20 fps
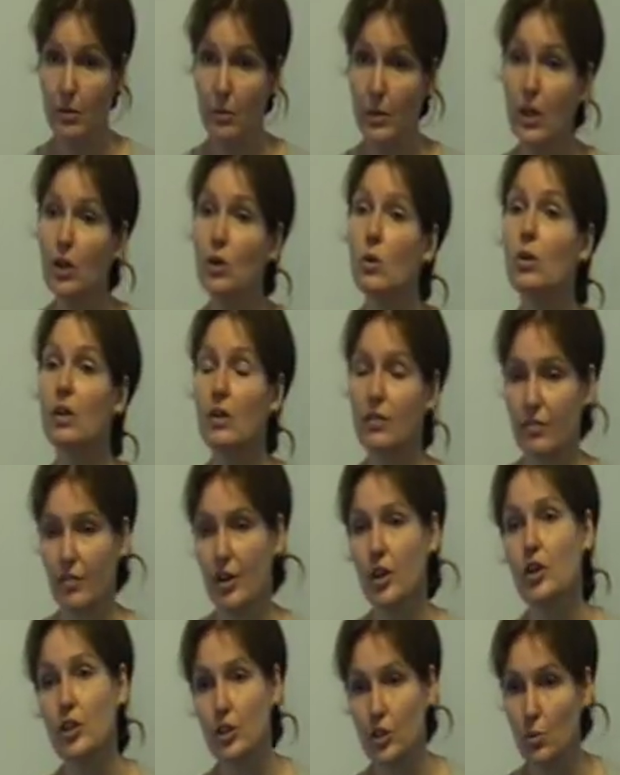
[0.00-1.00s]
we call it a
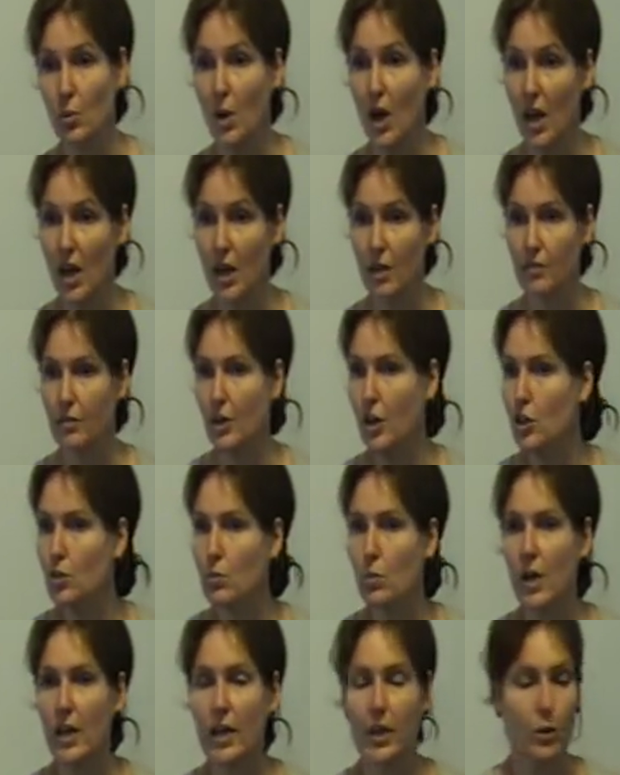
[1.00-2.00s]
focus word. Focus
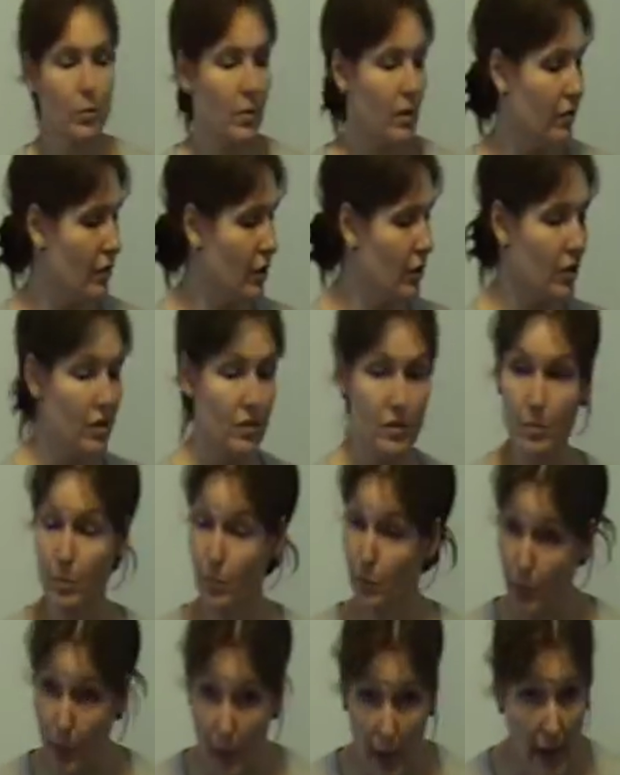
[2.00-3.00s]
word, it could be focus
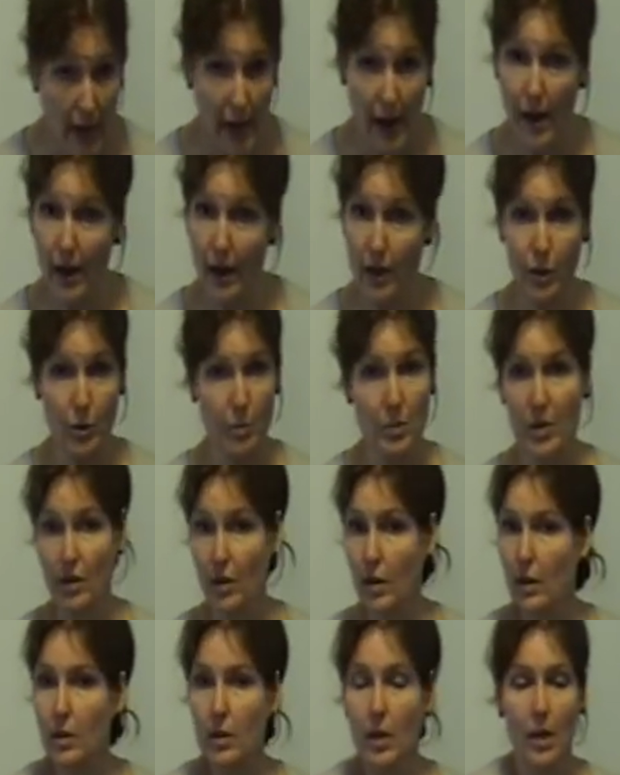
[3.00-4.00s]
prayer, it could be
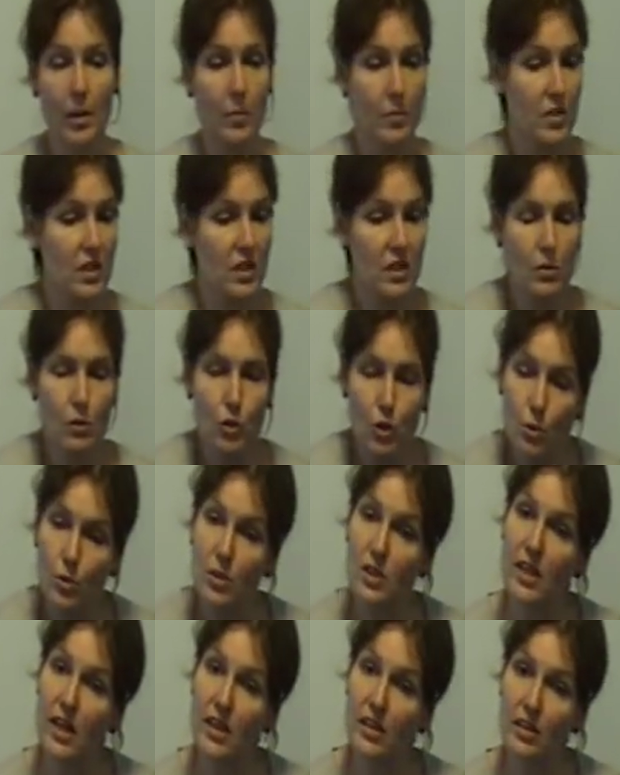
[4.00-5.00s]
a short
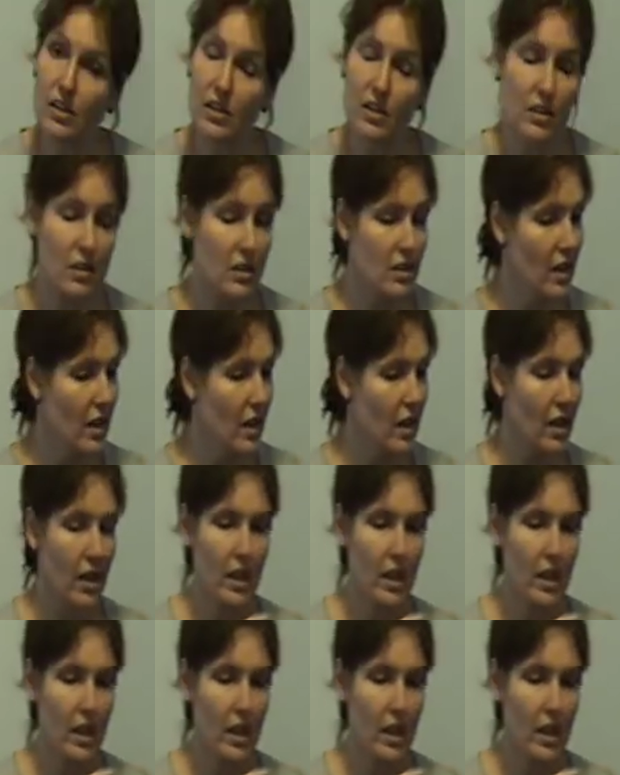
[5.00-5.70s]
sentence.